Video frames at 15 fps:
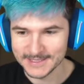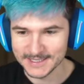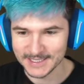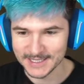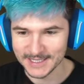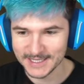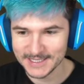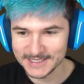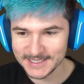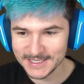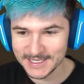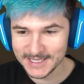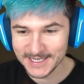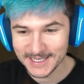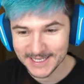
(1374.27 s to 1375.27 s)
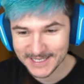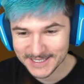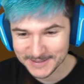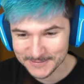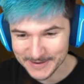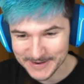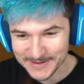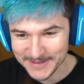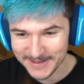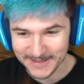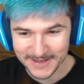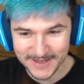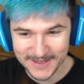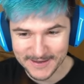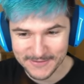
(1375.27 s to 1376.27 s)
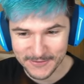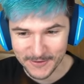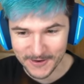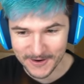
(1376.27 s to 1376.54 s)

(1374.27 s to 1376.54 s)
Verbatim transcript: Judges, what are they oh, looking oh.